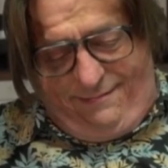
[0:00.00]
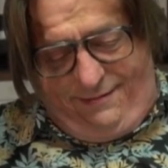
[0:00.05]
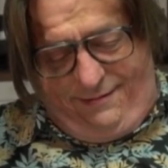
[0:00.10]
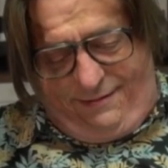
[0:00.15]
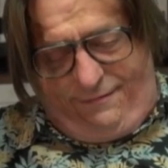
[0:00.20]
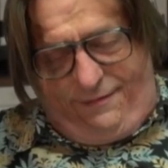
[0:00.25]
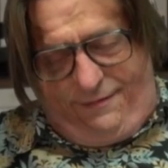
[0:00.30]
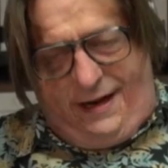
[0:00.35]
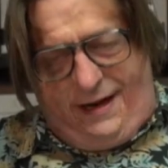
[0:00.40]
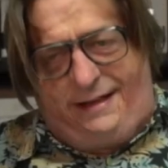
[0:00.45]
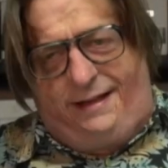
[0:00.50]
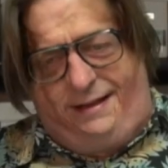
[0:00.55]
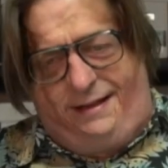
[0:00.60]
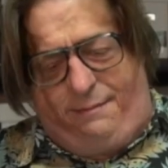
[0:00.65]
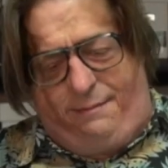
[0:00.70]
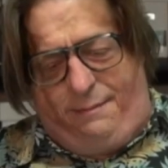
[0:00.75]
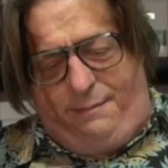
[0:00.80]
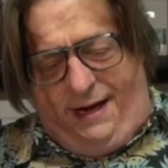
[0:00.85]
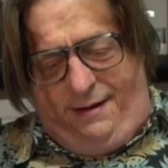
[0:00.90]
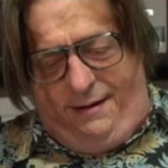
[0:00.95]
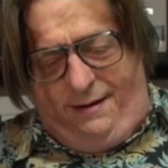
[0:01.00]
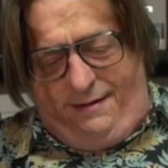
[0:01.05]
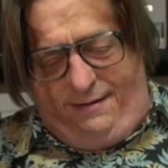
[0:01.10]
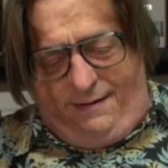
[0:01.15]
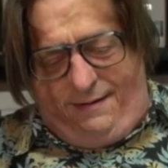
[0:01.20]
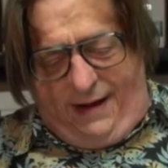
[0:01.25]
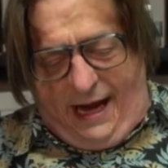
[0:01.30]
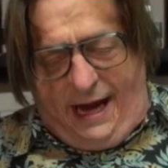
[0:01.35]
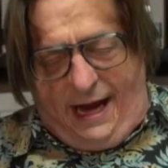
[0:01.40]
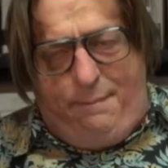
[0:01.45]
The fact that the main
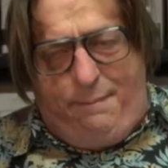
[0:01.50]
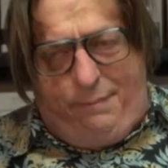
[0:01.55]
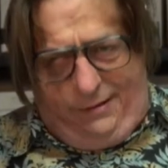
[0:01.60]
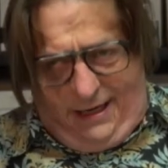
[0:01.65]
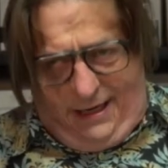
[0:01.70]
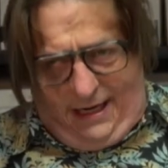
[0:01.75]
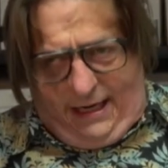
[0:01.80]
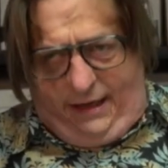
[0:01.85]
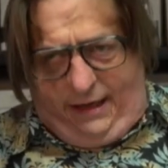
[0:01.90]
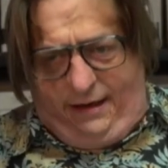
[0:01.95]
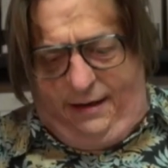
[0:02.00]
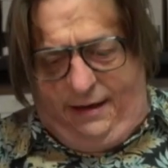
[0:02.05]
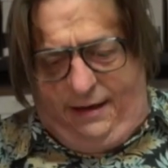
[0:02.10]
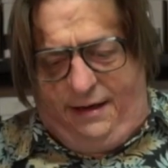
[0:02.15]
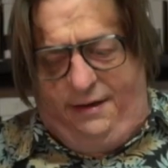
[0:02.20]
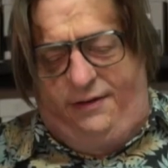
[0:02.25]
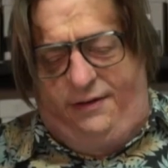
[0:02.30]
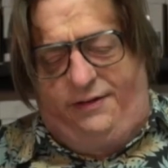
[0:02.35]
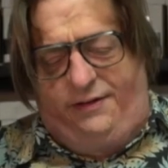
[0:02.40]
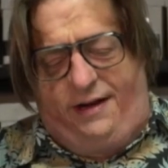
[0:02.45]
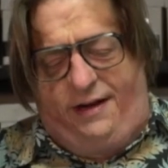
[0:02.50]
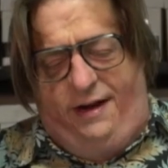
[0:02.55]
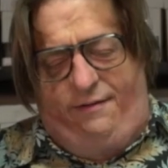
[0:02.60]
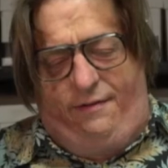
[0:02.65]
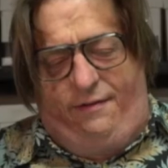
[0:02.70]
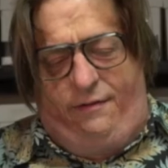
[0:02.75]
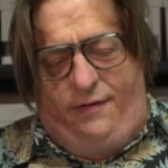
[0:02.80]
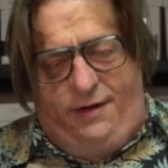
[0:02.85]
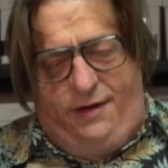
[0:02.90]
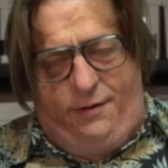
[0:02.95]
A plot is kind
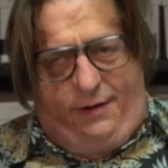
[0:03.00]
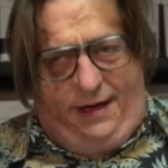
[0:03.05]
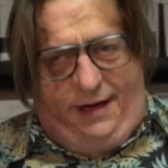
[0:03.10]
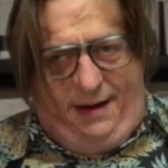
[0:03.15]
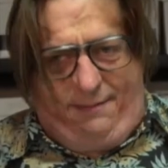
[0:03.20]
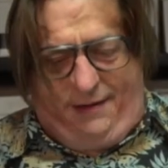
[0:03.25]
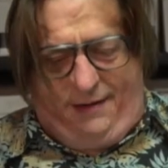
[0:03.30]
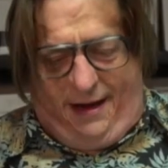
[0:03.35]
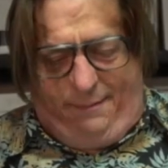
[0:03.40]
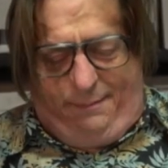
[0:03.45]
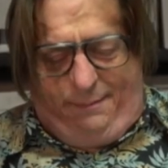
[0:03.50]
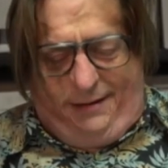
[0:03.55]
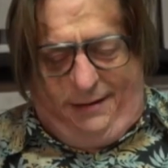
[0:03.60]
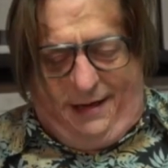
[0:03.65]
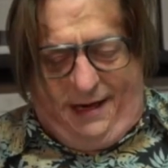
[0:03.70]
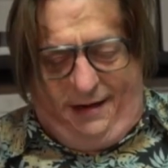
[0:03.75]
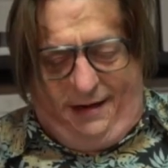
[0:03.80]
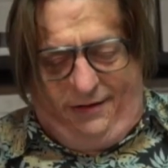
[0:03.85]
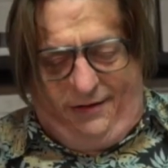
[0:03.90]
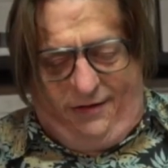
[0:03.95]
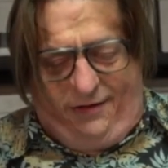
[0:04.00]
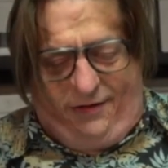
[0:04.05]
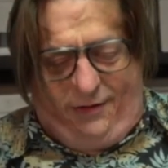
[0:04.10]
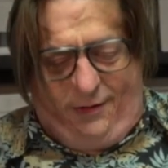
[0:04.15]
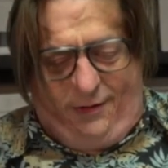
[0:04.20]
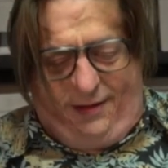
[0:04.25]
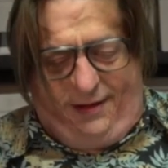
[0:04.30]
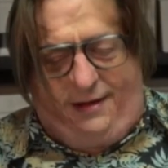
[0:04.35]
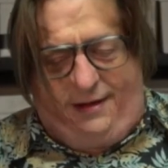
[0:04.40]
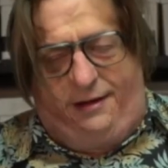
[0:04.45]
of a video game kind of plot is
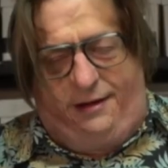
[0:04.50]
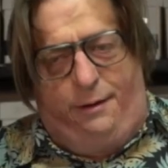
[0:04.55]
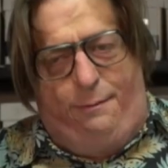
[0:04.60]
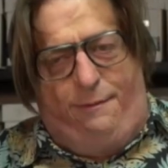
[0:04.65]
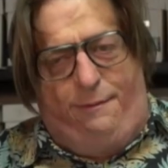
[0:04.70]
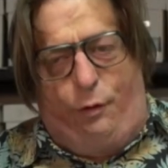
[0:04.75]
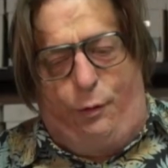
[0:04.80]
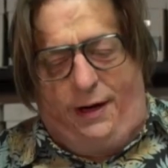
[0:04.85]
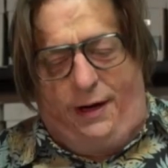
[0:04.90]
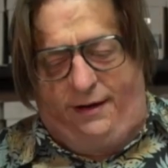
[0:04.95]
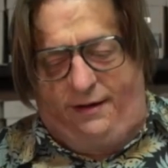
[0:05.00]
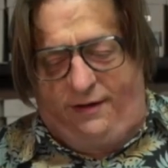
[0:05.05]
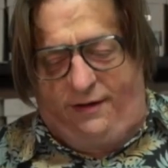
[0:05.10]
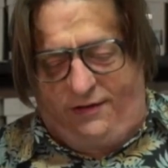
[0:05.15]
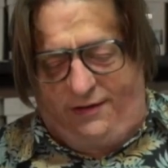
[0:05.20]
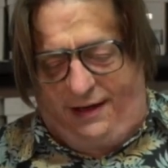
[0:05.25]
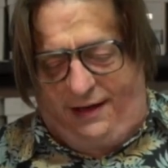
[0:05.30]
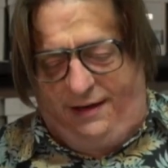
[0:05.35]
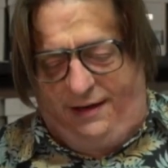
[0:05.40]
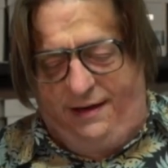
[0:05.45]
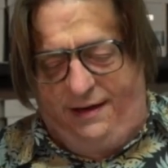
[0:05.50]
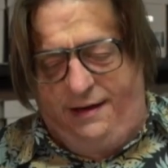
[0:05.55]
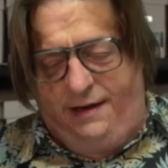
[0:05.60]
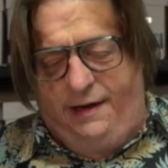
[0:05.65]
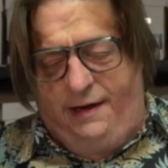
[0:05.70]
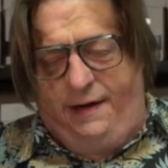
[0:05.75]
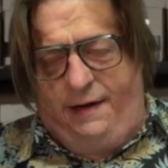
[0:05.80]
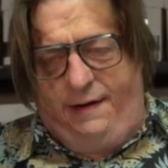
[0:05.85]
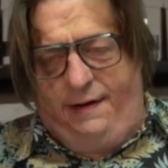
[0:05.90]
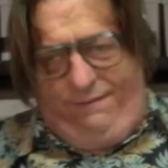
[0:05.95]
also, I think, a little bit of a weakness. Like,
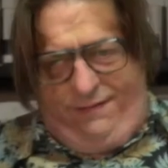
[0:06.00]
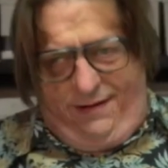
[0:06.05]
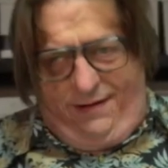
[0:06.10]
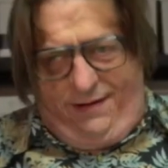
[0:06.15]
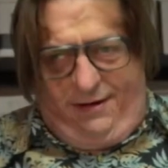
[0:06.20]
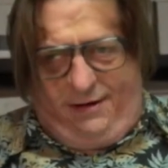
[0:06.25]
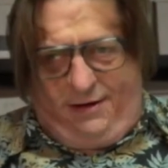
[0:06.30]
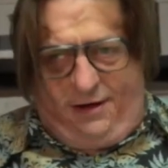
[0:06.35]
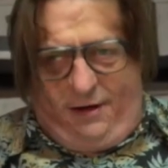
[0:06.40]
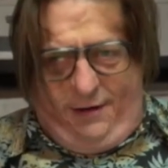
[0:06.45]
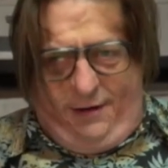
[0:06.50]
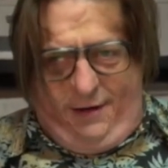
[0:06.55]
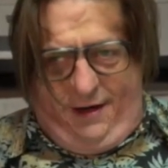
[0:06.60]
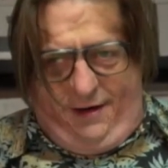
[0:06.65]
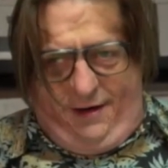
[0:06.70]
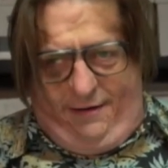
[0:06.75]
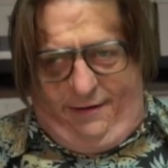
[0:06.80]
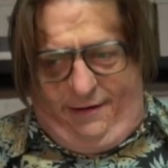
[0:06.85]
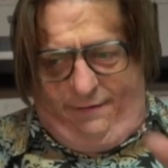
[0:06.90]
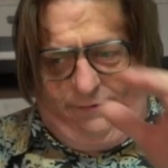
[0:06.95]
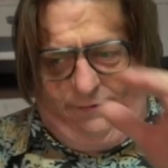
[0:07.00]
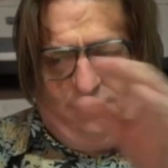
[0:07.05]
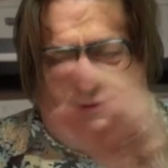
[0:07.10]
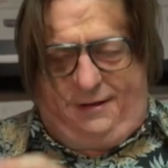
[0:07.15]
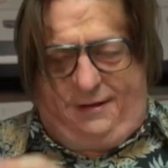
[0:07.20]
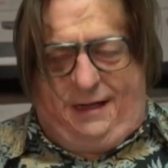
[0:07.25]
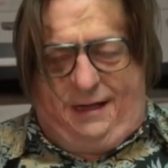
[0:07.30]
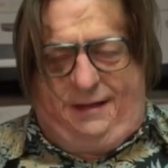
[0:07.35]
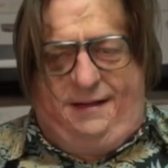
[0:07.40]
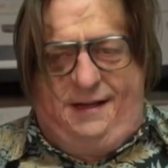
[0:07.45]
you go here, you
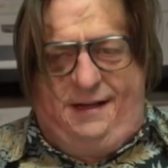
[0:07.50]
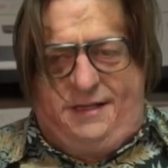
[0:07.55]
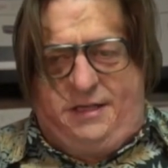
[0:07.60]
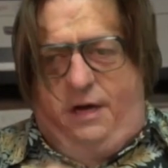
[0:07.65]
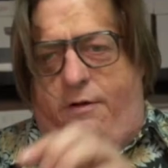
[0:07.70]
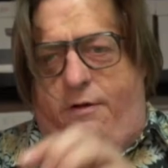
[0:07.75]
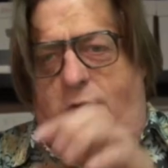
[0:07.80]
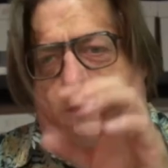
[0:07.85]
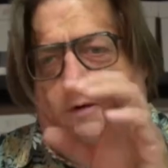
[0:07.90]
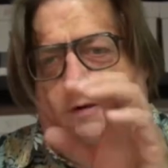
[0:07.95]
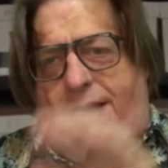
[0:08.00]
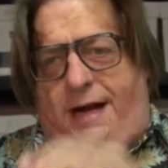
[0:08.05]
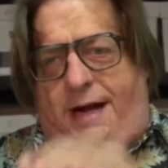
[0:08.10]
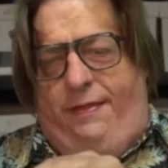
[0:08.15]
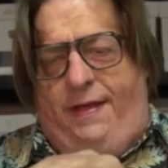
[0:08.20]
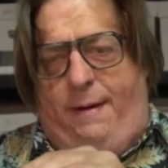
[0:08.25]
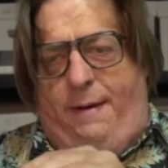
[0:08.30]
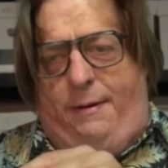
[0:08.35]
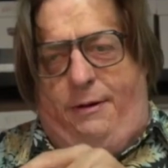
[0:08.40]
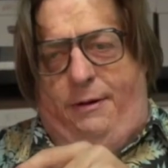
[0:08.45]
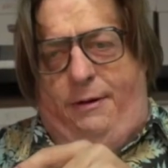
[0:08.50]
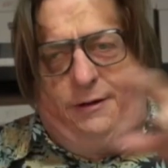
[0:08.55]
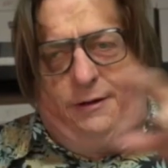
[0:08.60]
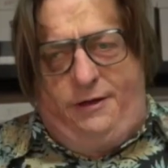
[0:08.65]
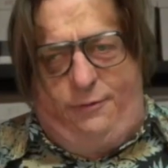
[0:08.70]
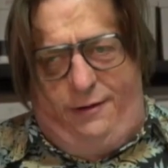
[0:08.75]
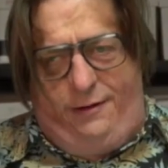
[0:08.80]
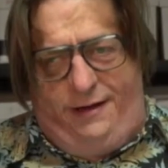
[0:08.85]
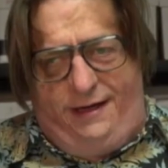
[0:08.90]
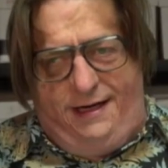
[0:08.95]
collect this. Oh, no, you got that, but
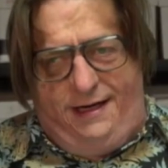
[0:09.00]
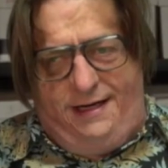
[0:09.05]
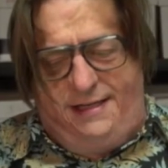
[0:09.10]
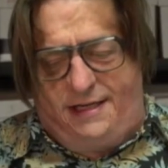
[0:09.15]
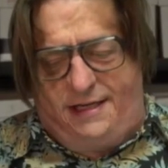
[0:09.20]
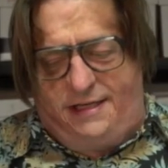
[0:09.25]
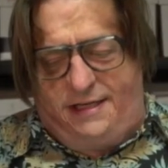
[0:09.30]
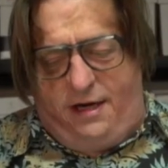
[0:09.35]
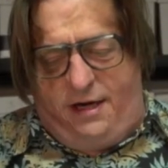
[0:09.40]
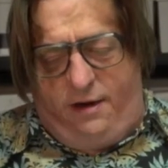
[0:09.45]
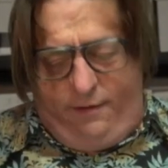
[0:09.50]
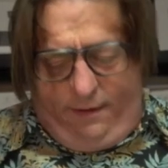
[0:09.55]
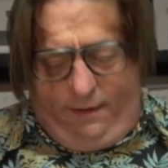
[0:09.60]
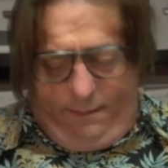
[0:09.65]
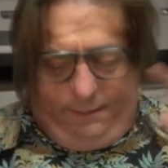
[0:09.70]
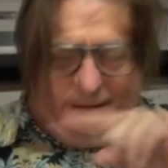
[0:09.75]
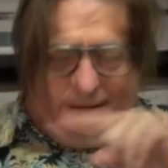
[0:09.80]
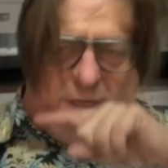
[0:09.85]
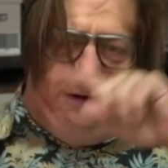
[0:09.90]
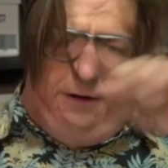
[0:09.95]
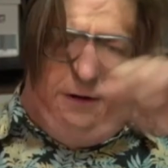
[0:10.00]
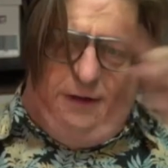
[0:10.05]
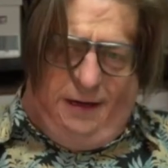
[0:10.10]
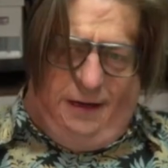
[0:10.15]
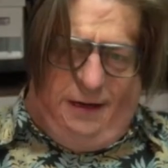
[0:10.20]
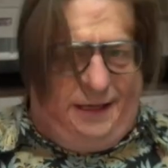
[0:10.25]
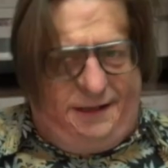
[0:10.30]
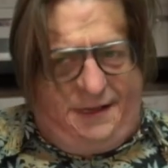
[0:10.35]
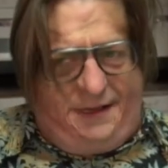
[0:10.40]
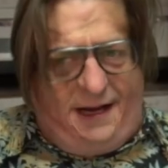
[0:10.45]
what you really need is this. Oh, nope, you got to go
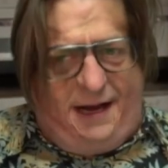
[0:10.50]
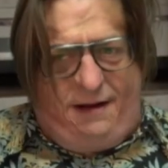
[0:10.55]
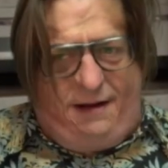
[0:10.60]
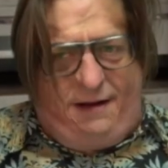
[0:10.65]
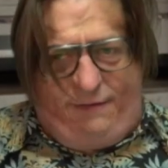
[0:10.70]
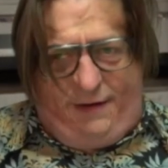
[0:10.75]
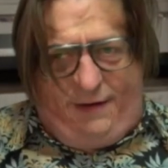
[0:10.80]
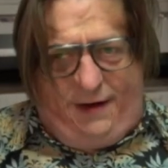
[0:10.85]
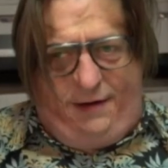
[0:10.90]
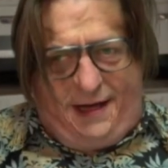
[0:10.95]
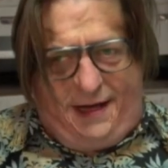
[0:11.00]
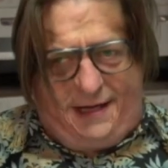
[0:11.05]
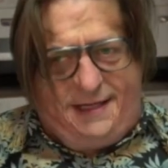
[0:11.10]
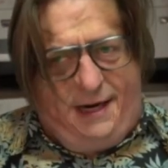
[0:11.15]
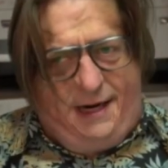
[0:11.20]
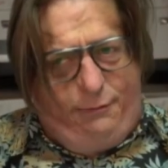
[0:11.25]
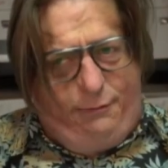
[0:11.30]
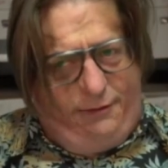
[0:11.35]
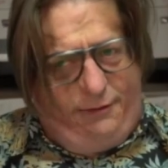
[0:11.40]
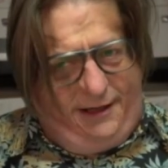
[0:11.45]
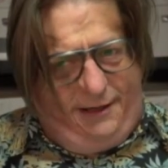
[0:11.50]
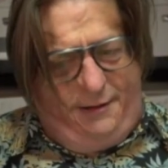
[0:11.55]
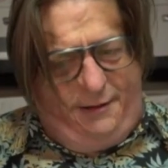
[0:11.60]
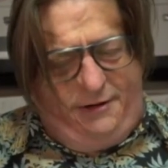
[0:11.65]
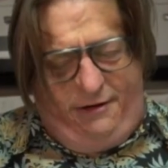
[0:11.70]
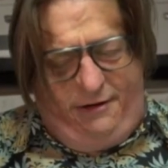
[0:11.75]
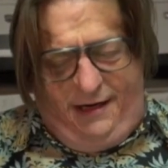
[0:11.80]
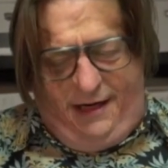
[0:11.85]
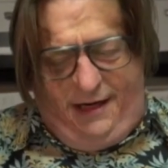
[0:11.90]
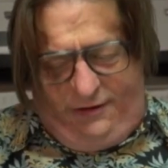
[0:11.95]
there and get that. You find out that's not really
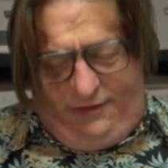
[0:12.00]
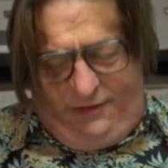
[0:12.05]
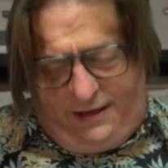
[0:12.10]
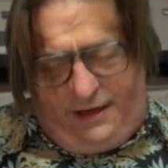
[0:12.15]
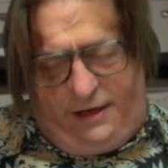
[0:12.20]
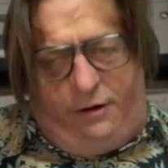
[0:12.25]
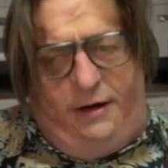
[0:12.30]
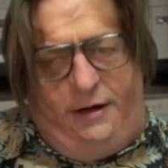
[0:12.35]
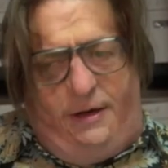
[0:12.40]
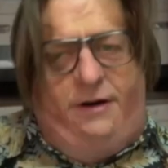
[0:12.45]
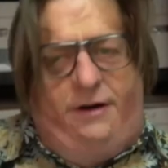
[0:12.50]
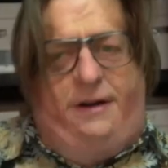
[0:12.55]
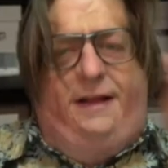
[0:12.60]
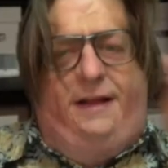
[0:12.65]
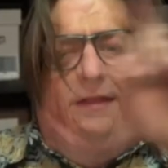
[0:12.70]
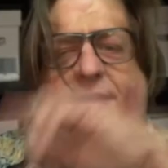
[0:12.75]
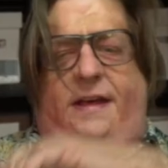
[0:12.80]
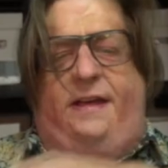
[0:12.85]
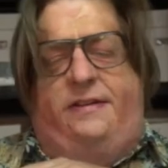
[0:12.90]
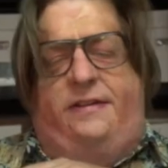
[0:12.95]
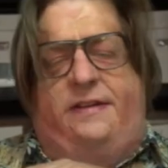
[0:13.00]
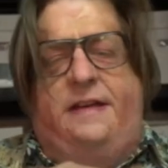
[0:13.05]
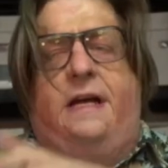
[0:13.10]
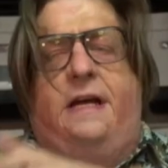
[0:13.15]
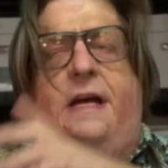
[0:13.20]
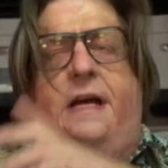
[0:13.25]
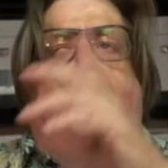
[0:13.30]
what you need, so you got to go here to get this.